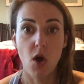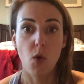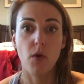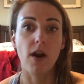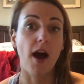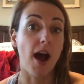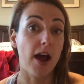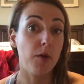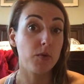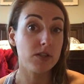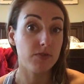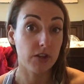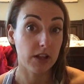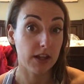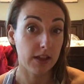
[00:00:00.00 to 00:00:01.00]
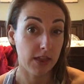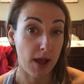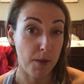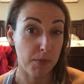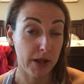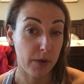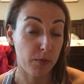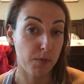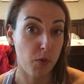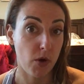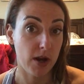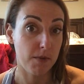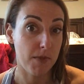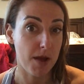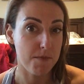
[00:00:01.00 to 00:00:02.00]
When I was feeling at that
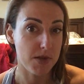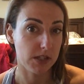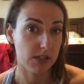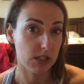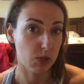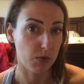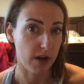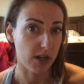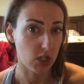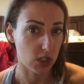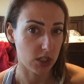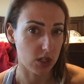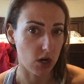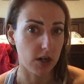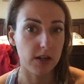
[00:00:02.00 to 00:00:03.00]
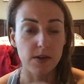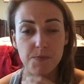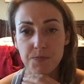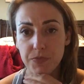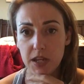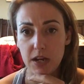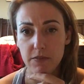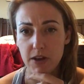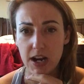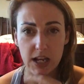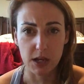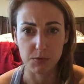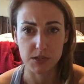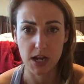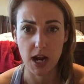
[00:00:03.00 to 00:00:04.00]
point in my business, when I just started
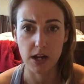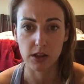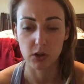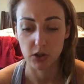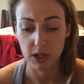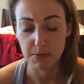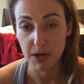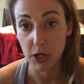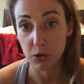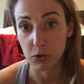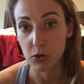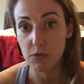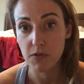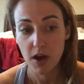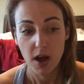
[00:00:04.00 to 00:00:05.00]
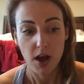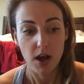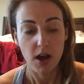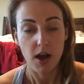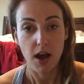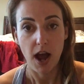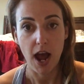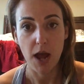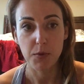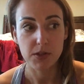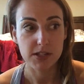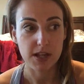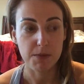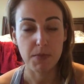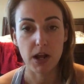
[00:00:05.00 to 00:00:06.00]
inviting, I was kind of learning my groove, I would
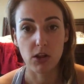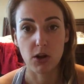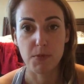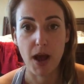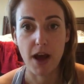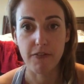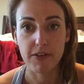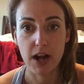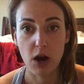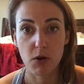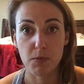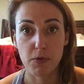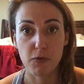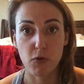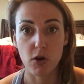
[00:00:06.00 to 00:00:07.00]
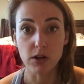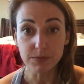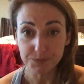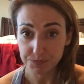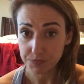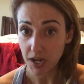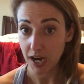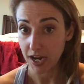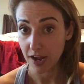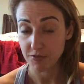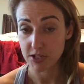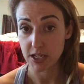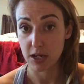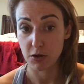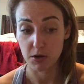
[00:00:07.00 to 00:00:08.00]
set my alarm half an hour before. I'd have
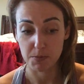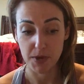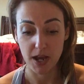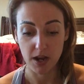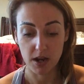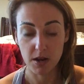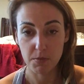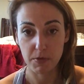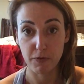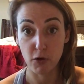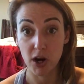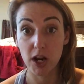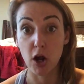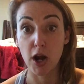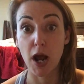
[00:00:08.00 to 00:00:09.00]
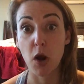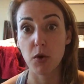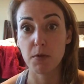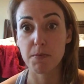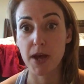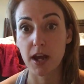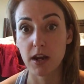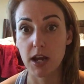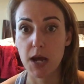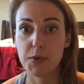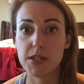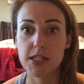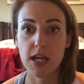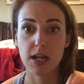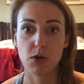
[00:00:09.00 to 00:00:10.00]
to get out of bed. Before I got out of bed, I
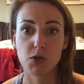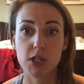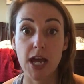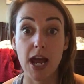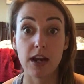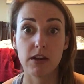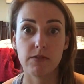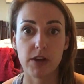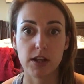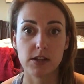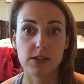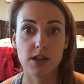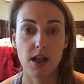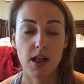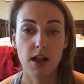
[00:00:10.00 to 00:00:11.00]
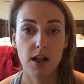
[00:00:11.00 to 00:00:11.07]
would send out 10 invites.